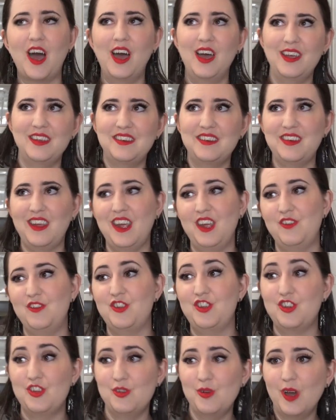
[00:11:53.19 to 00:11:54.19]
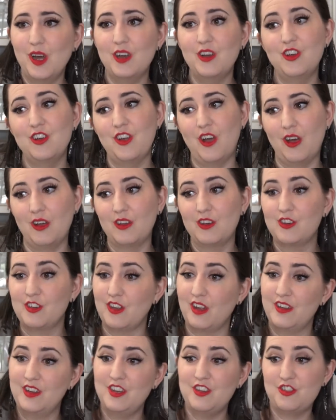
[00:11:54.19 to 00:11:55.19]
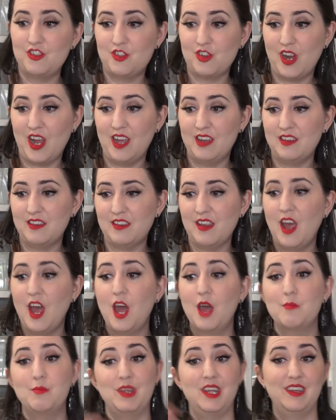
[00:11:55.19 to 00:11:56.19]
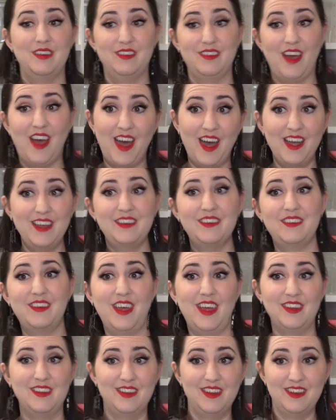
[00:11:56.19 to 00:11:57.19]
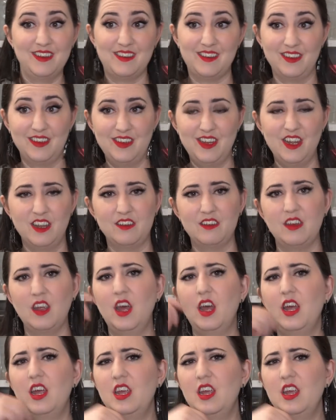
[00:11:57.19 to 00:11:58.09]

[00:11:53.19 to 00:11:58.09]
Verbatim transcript: I saved $200 on this dress because I said this and this,